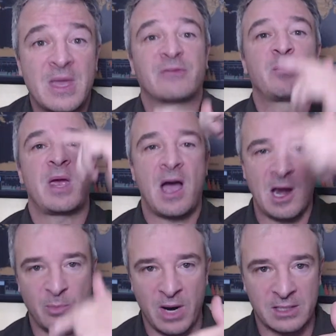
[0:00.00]
They have to pay a
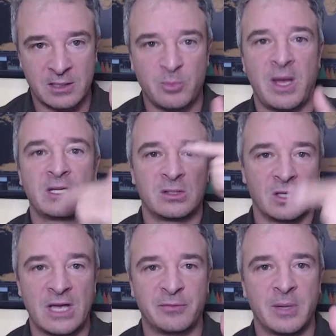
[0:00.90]
higher price. They're paying
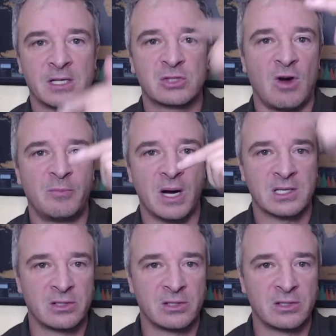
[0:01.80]
eleven bucks, twelve bucks,